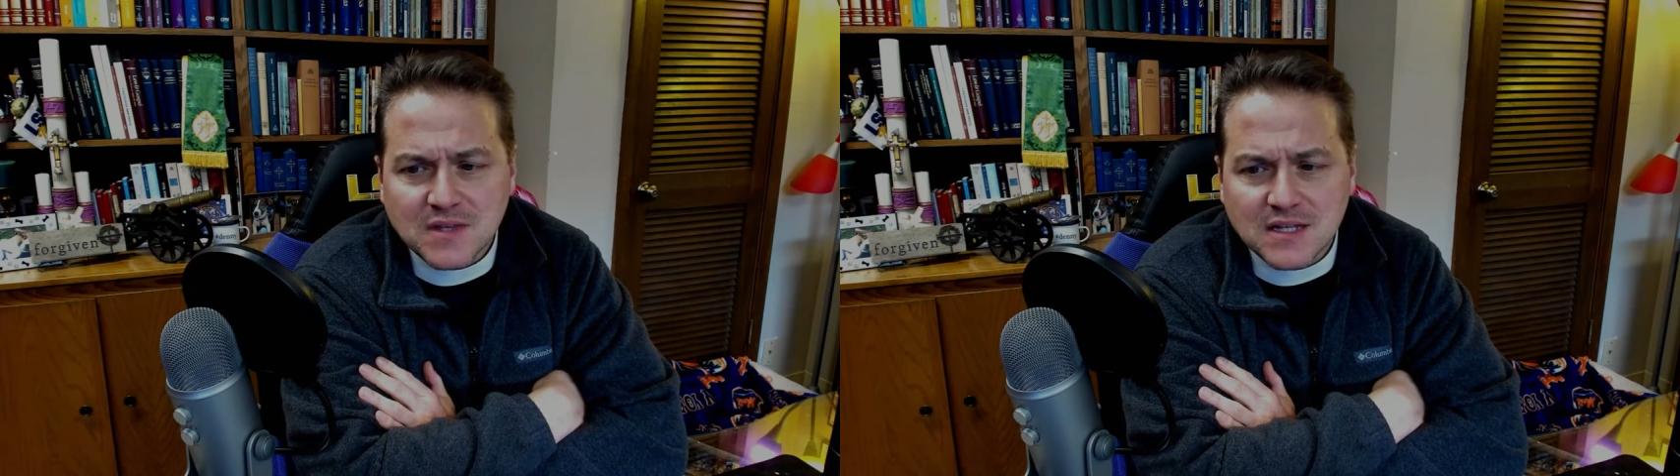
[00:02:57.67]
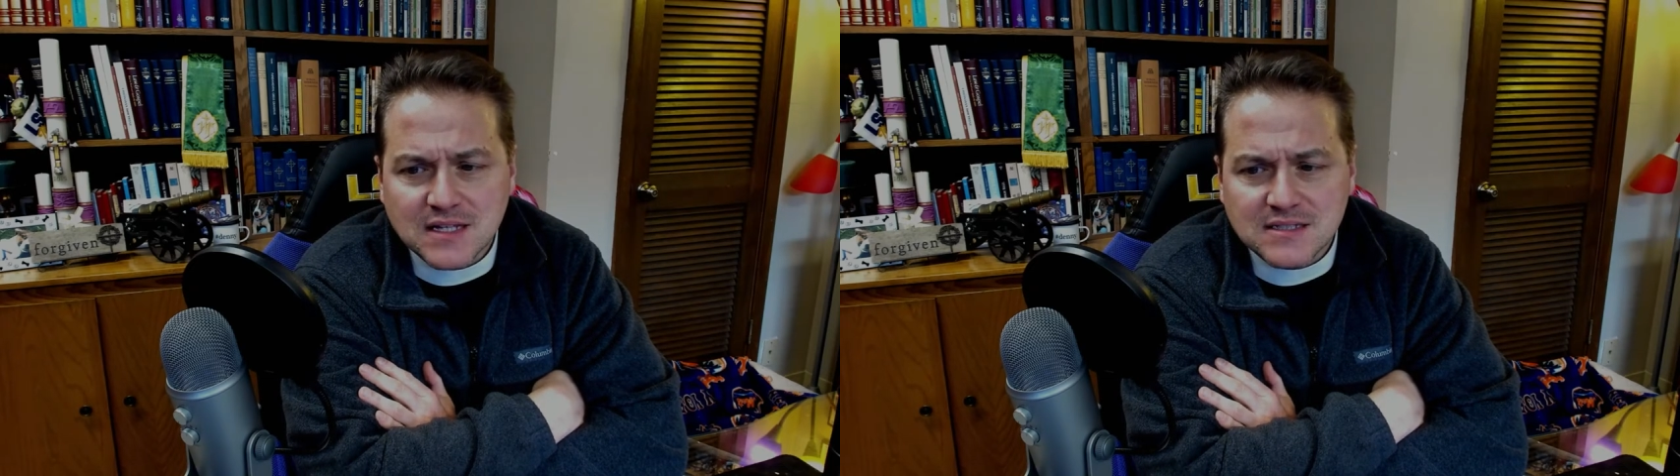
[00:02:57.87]

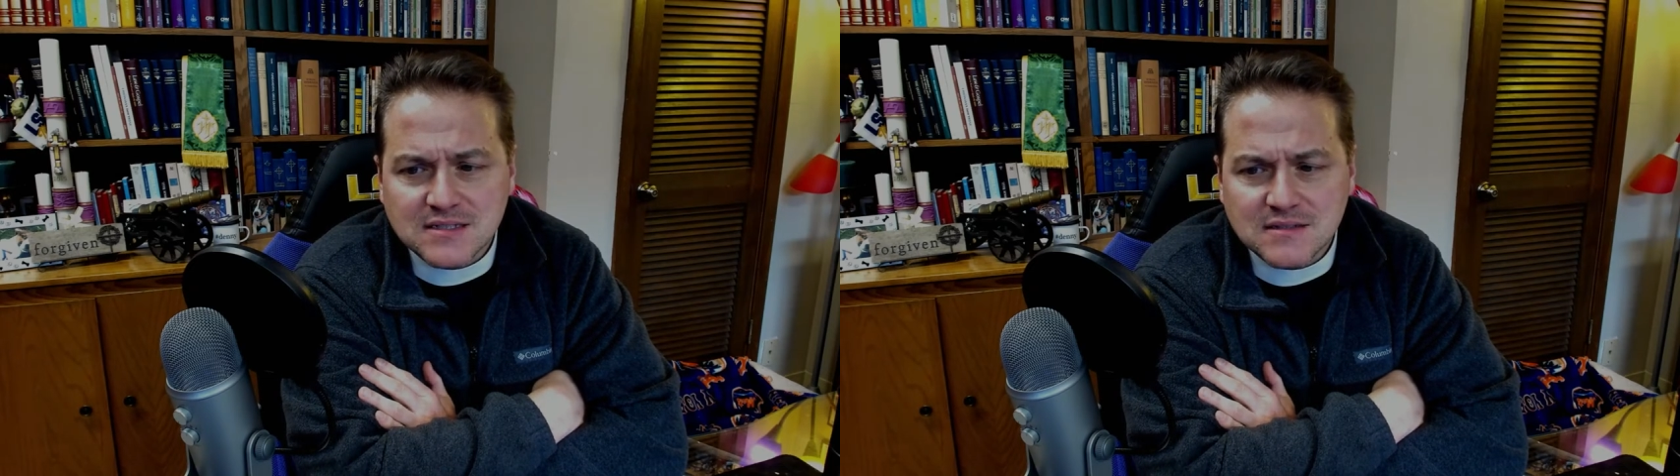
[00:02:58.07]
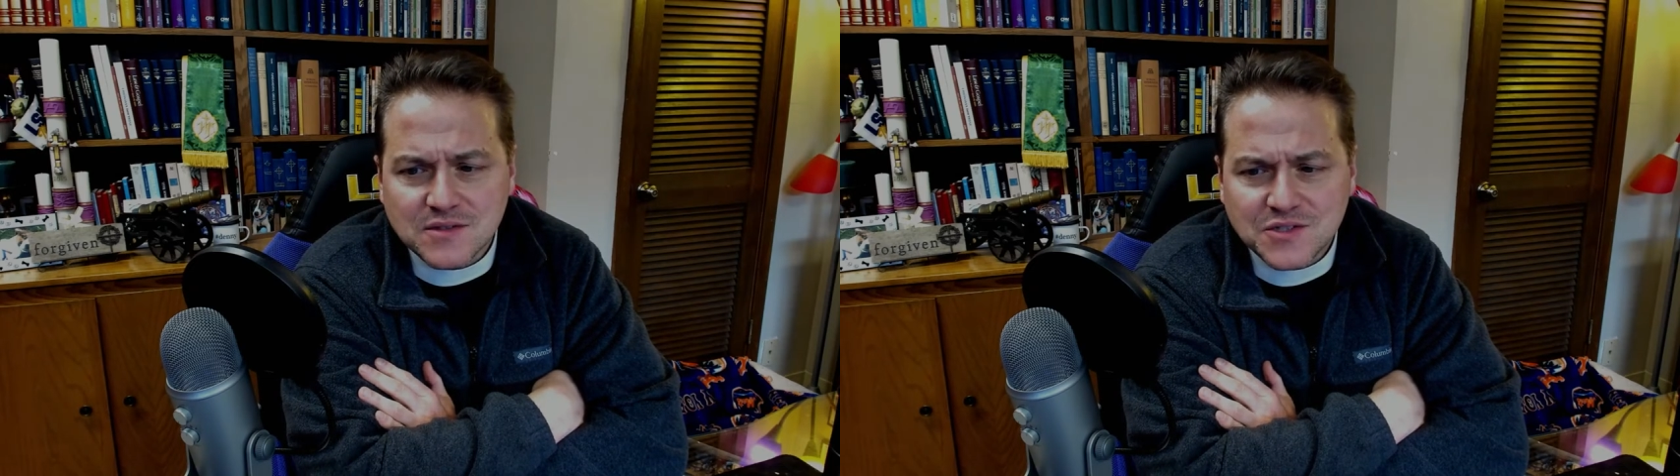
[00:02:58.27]

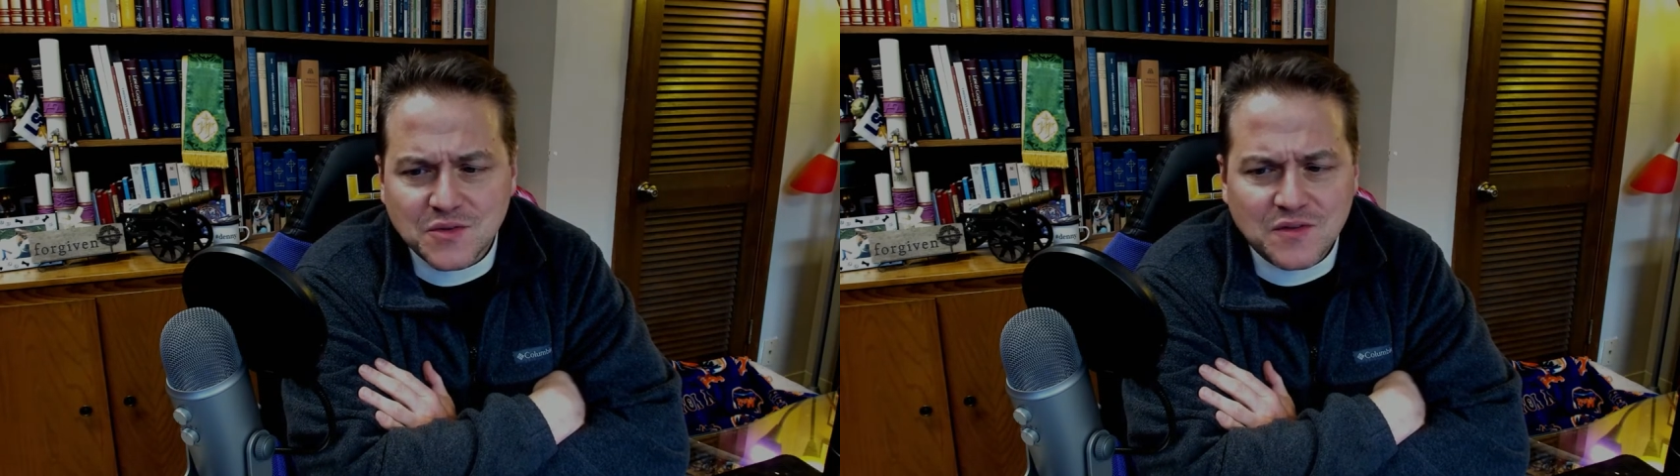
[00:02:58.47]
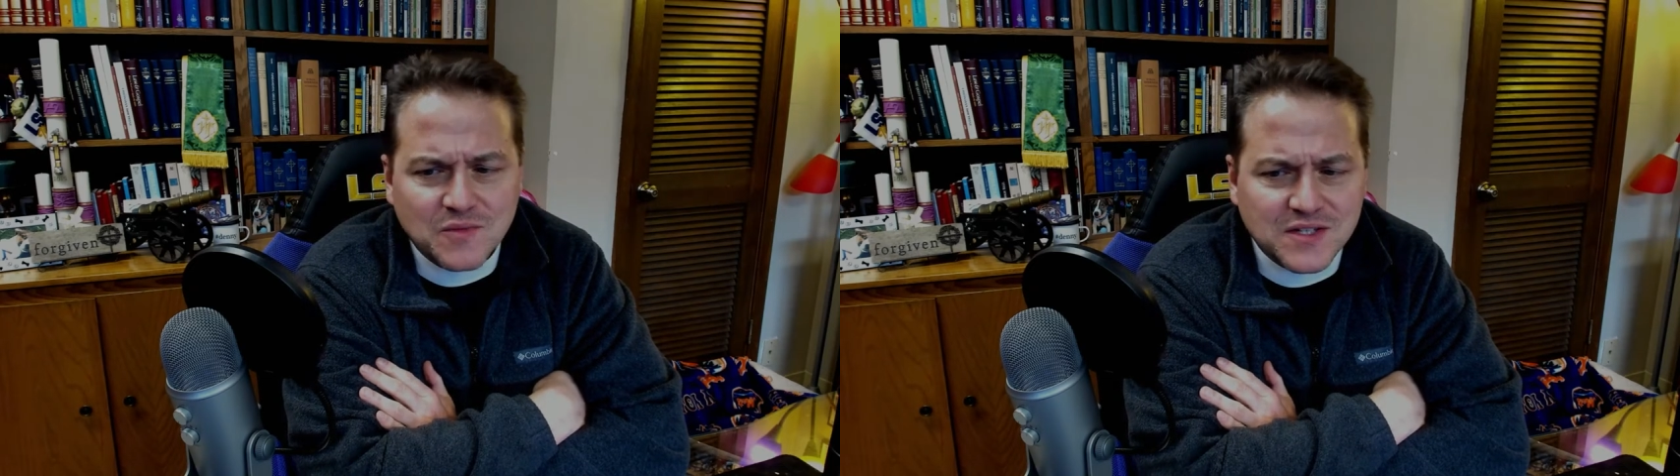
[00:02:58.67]
is you
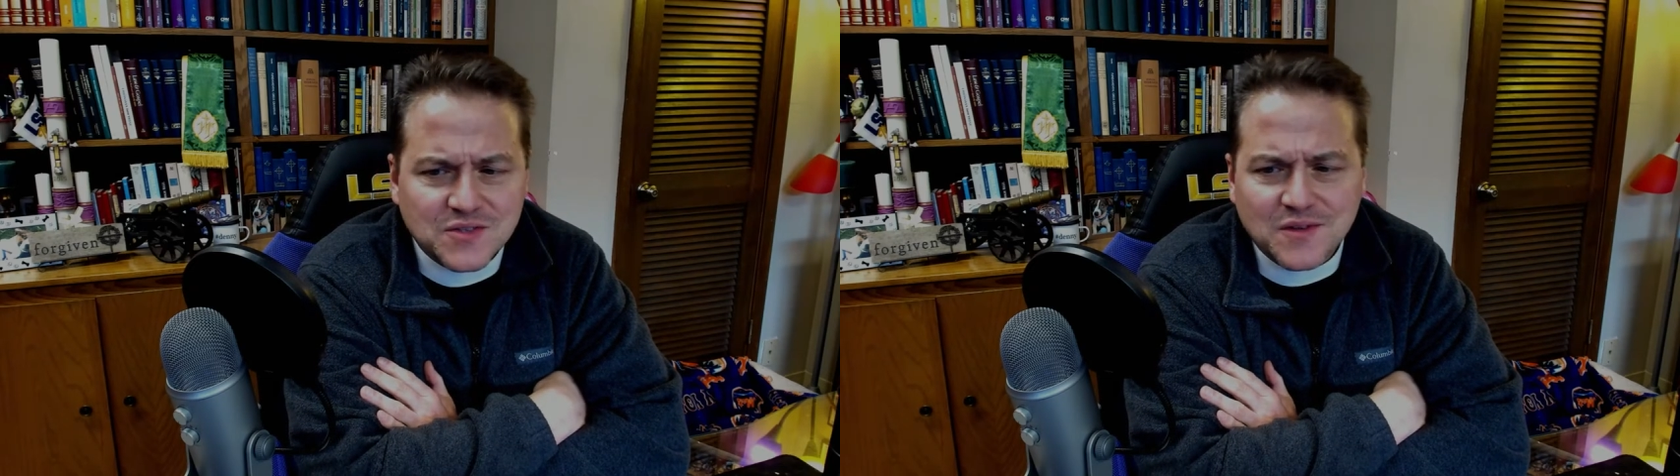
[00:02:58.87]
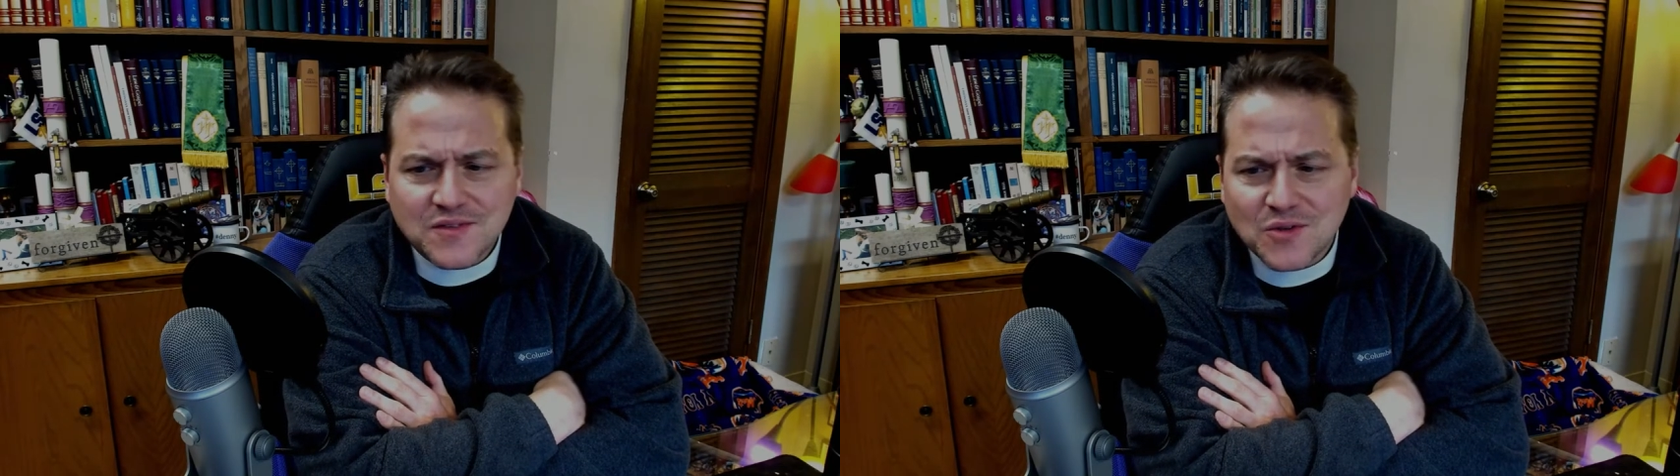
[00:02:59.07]
sort of, we
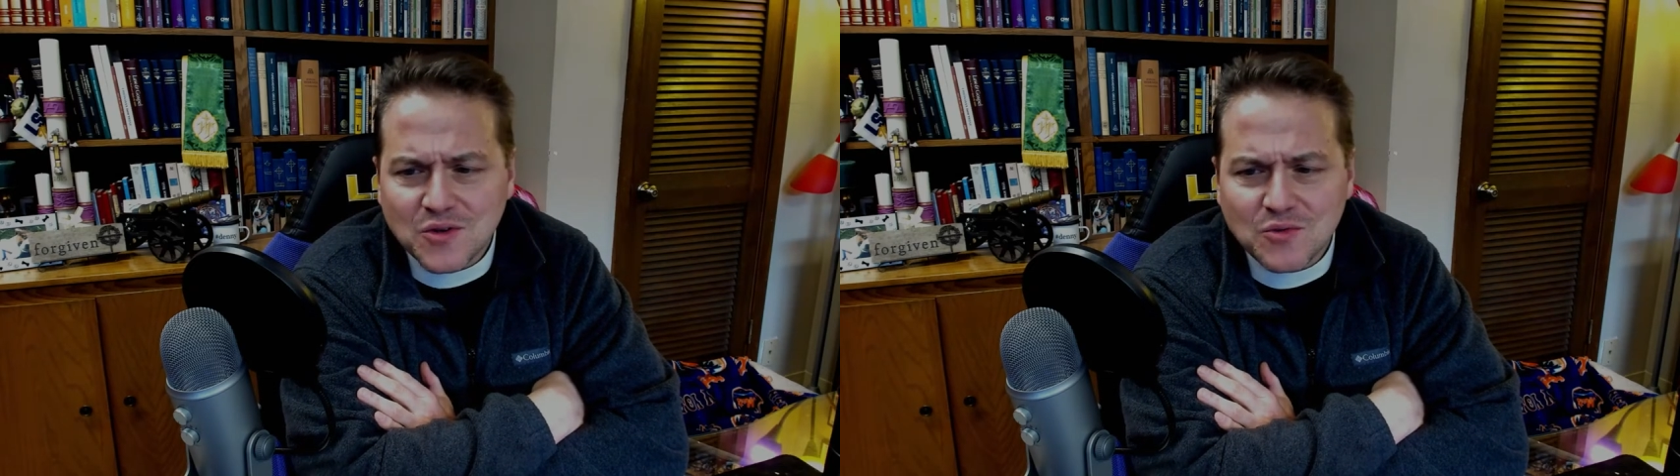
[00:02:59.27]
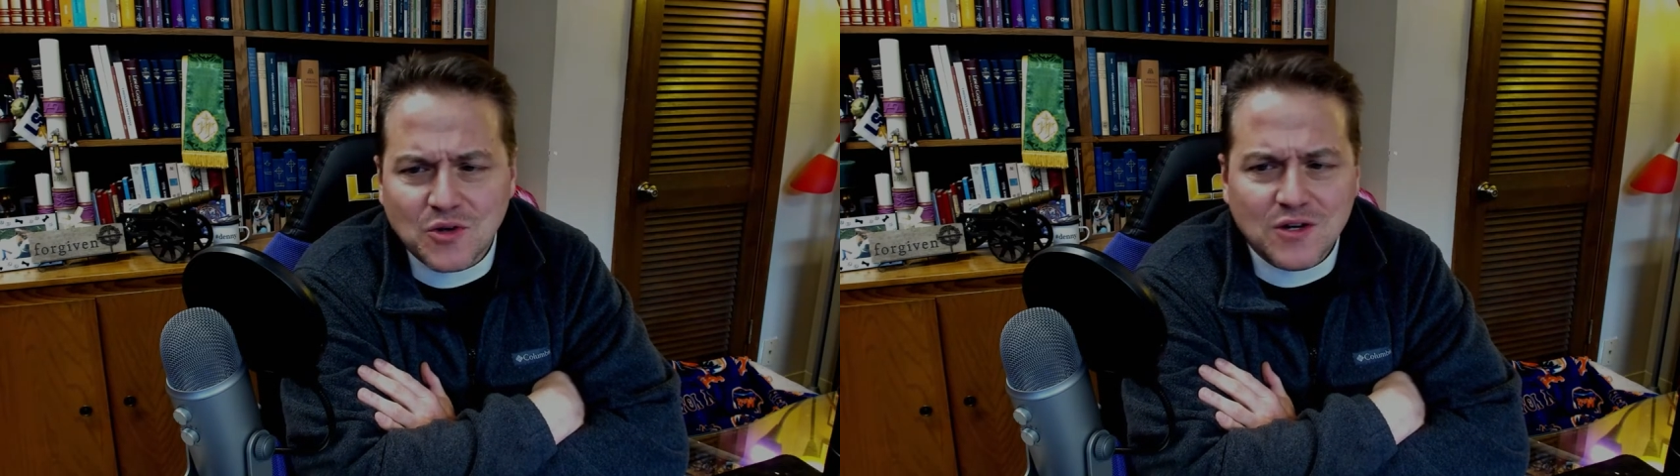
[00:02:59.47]
sort of throw
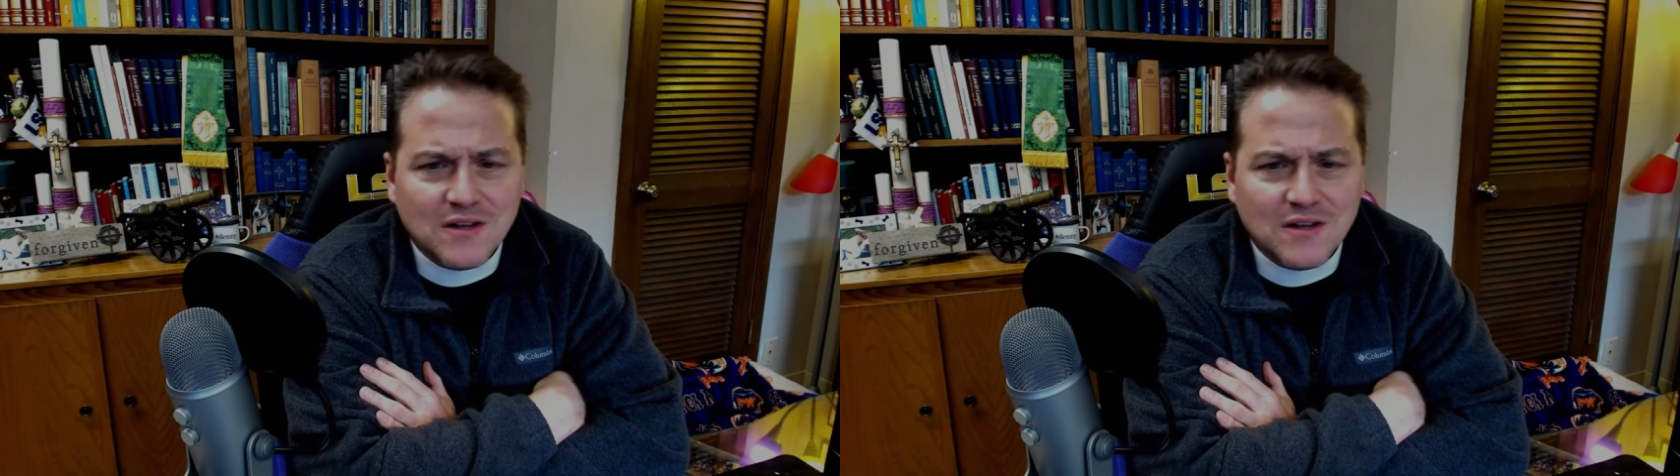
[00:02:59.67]
the word